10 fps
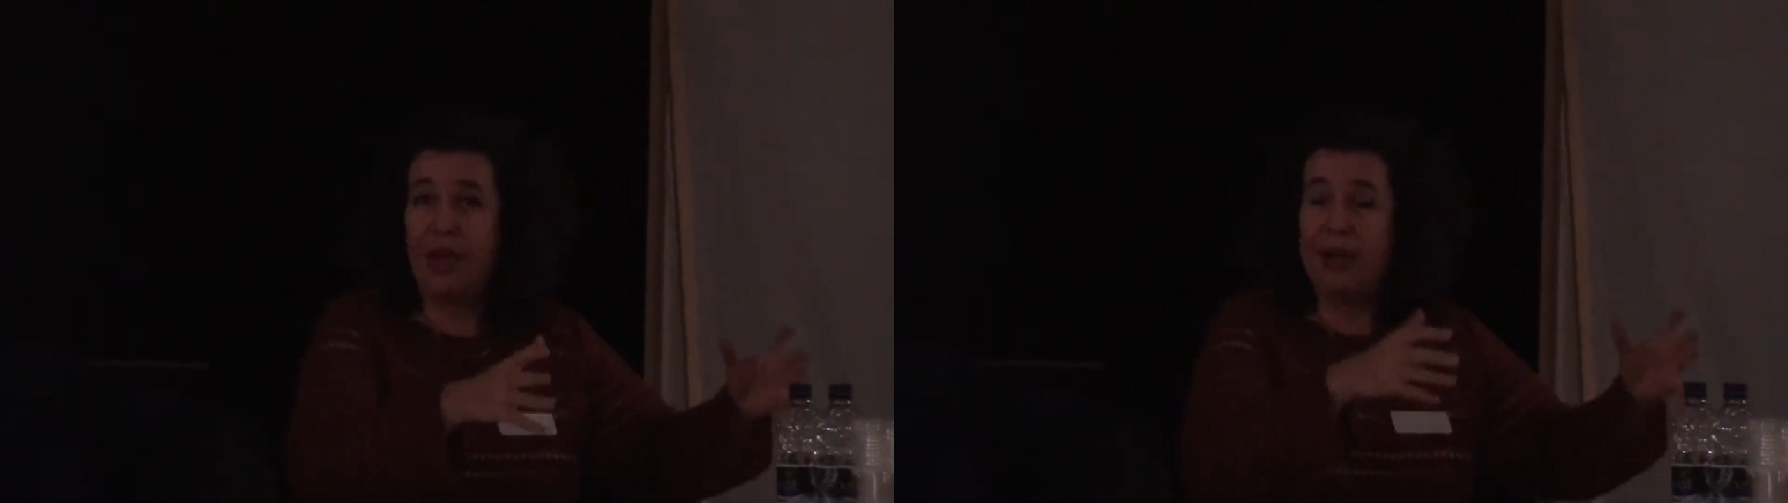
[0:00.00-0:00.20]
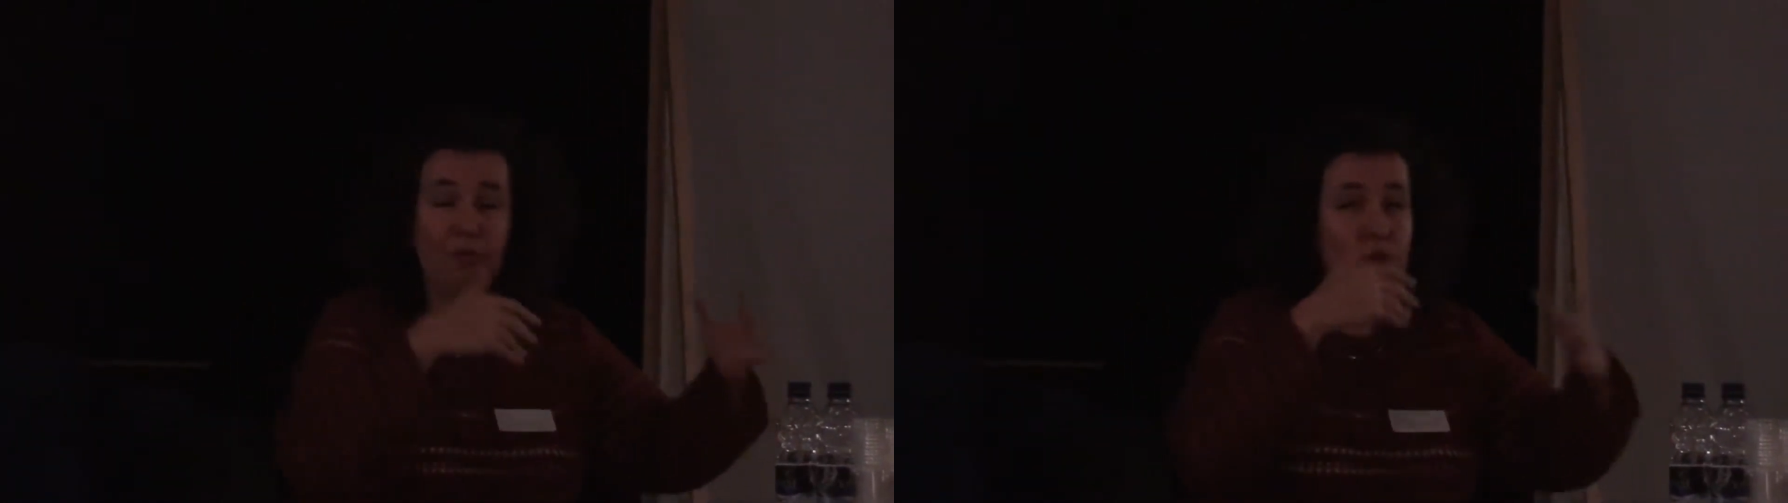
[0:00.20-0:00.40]

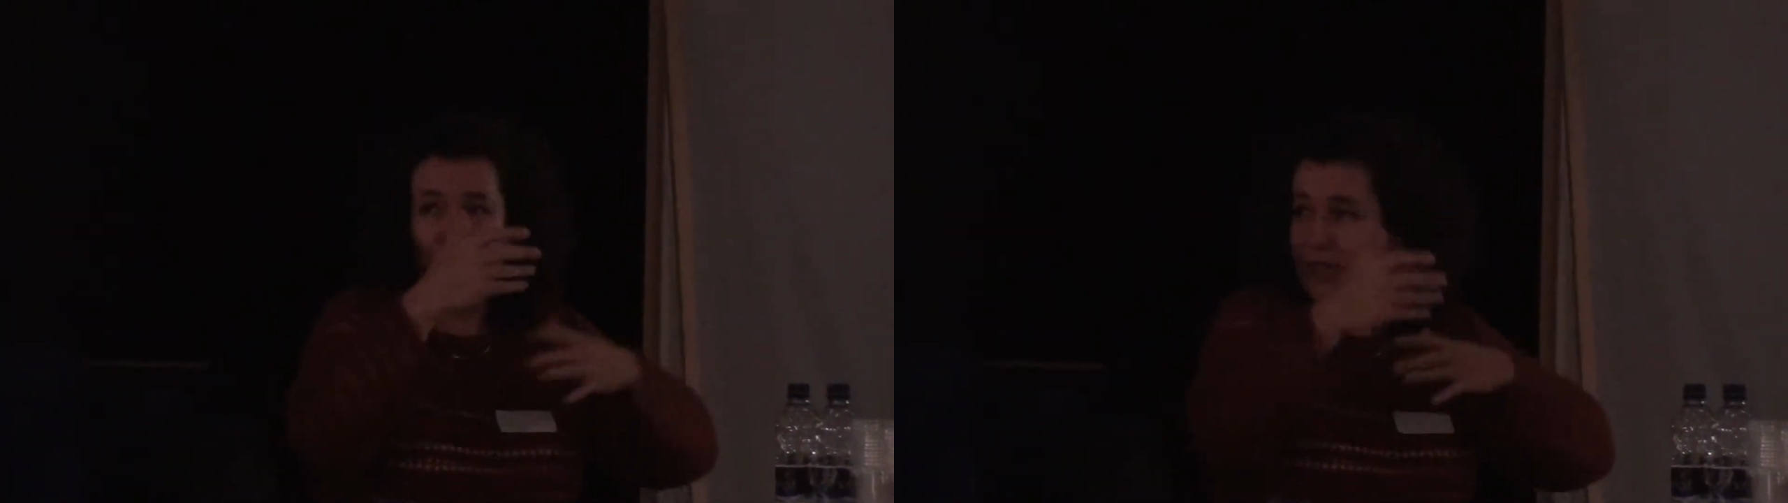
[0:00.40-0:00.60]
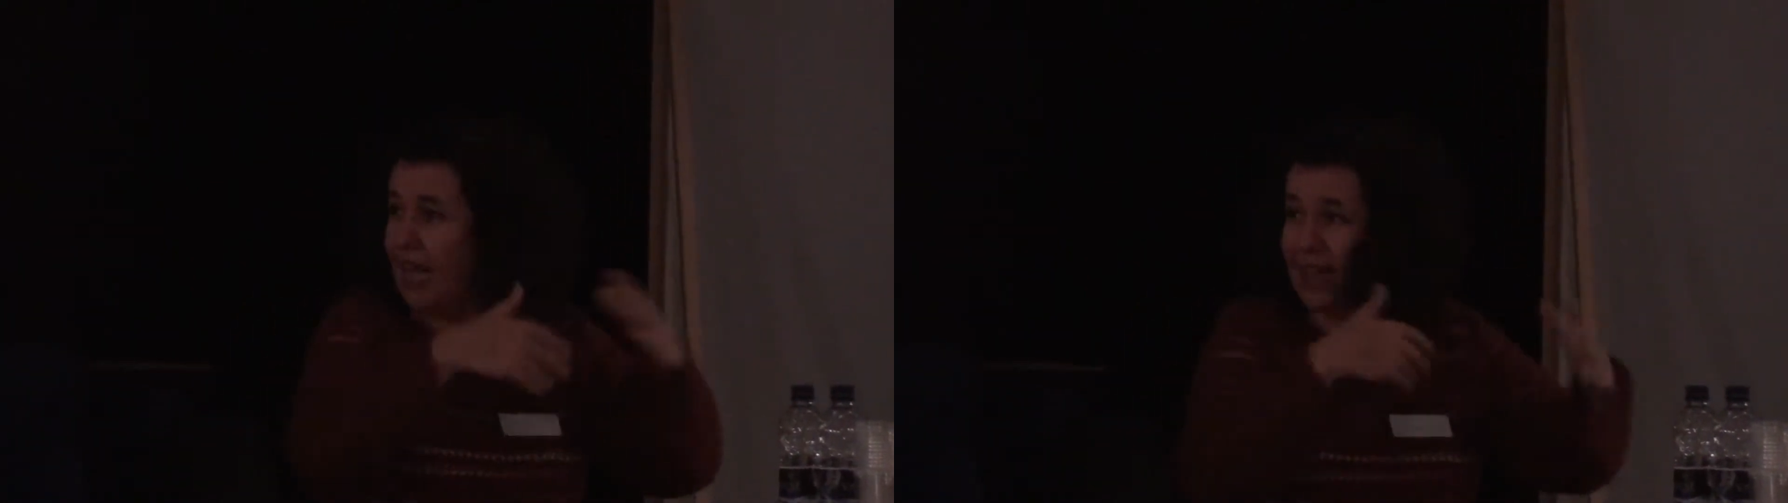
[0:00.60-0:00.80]
And it
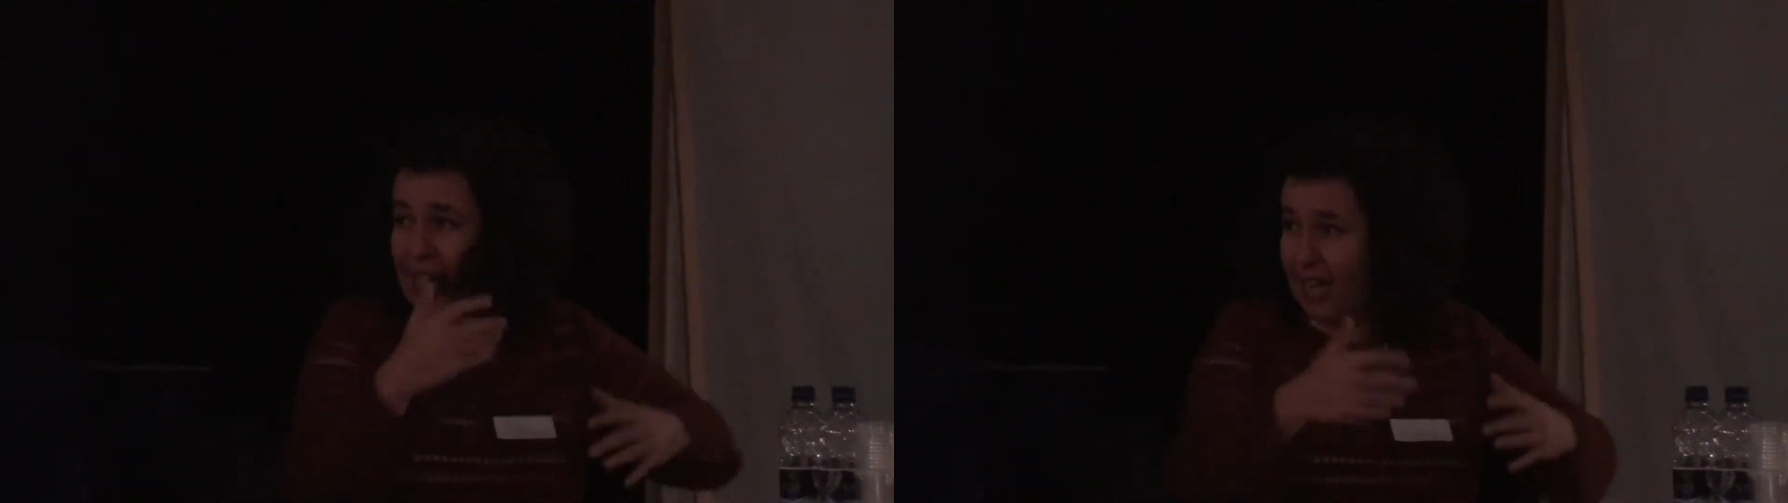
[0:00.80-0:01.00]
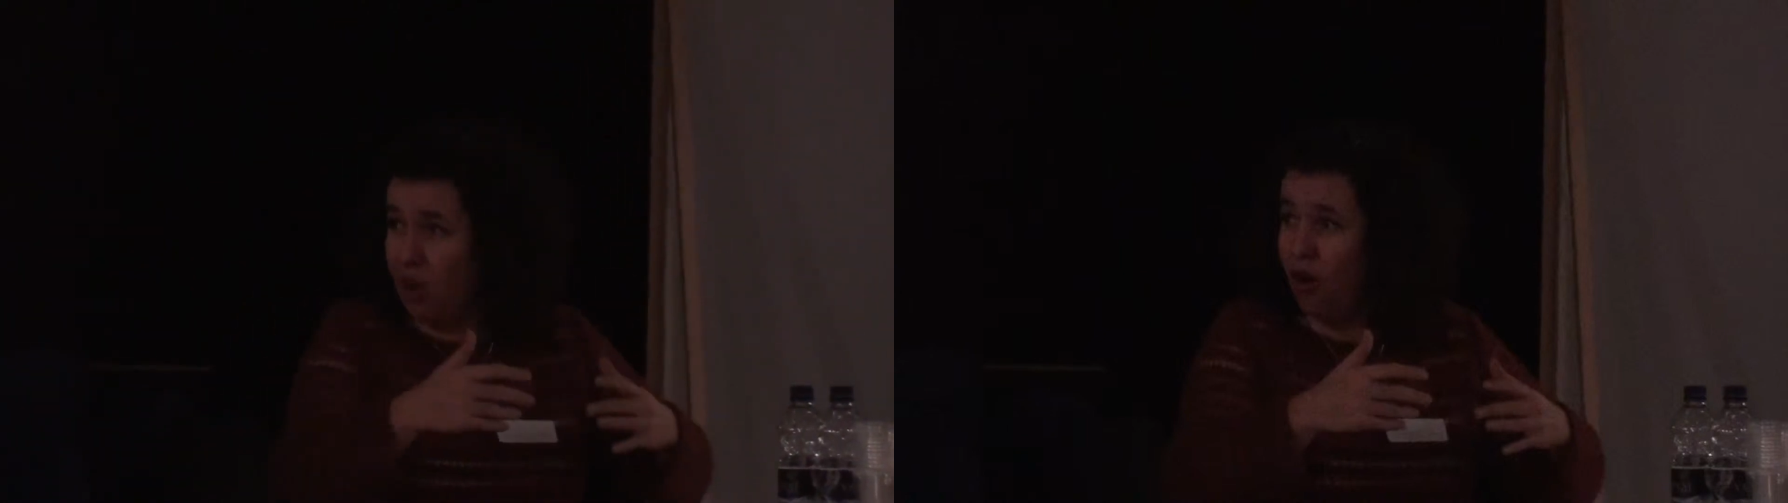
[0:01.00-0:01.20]
wasn't a
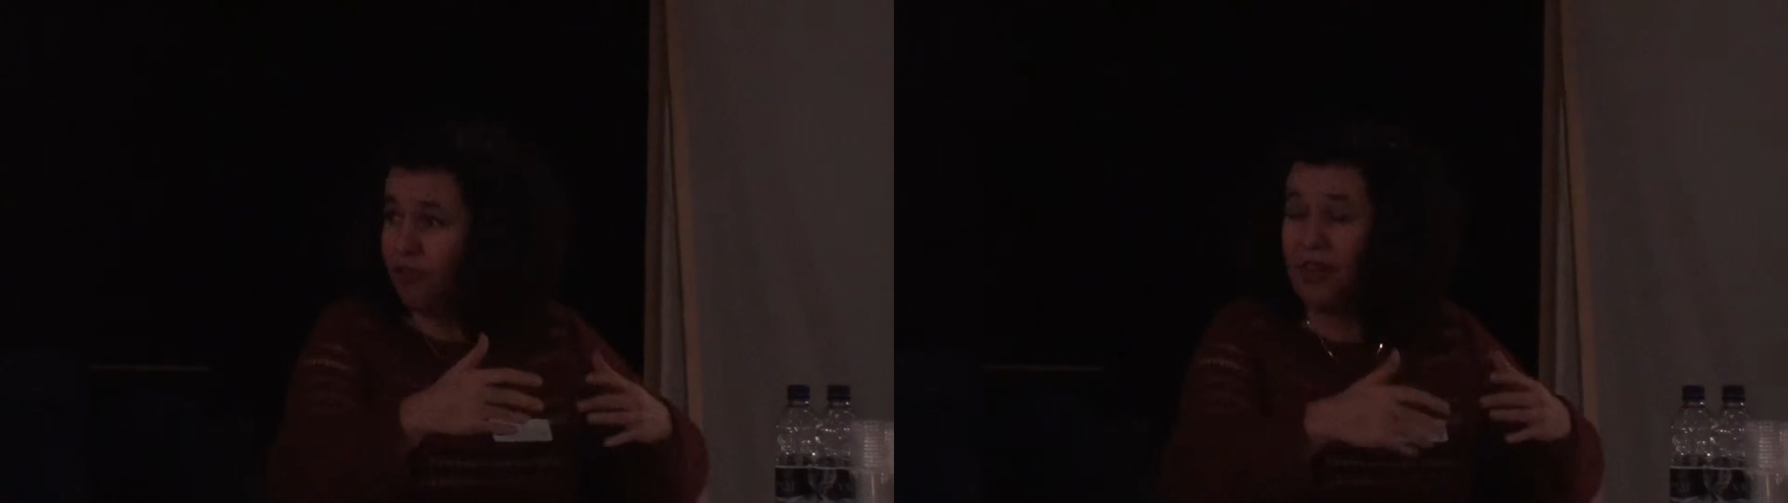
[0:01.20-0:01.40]
telling off,